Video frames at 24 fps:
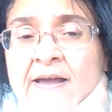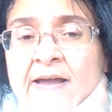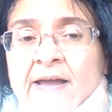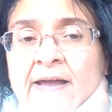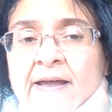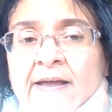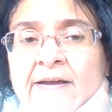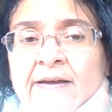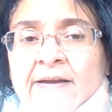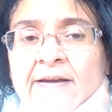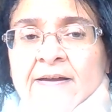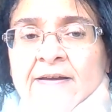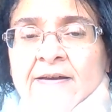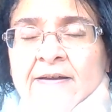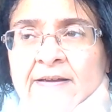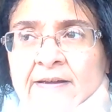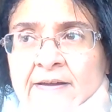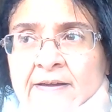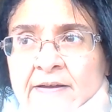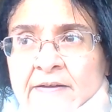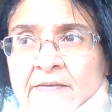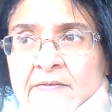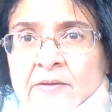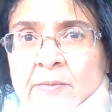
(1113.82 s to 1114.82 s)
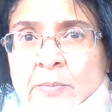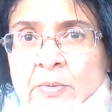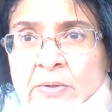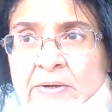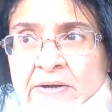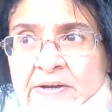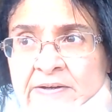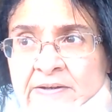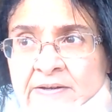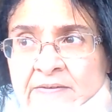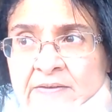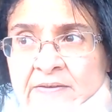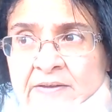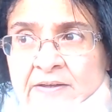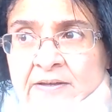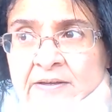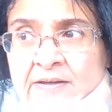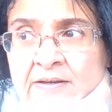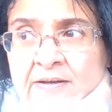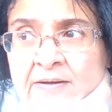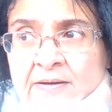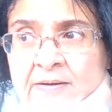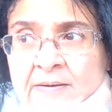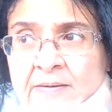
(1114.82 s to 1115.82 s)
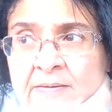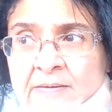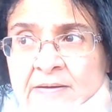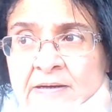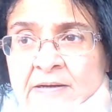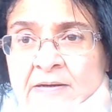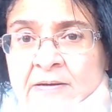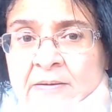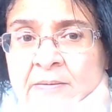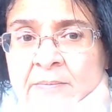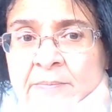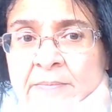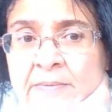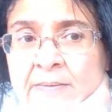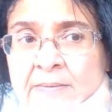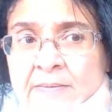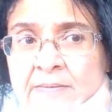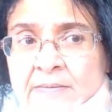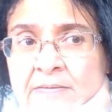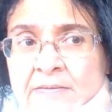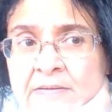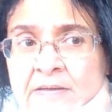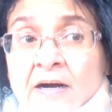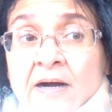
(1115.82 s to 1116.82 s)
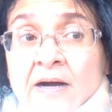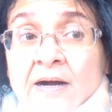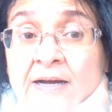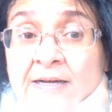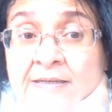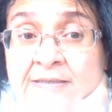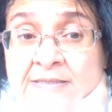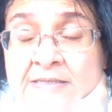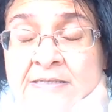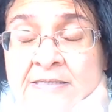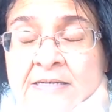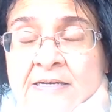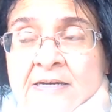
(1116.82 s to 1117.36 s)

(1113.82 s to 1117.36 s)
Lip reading: And again, the brain and the gut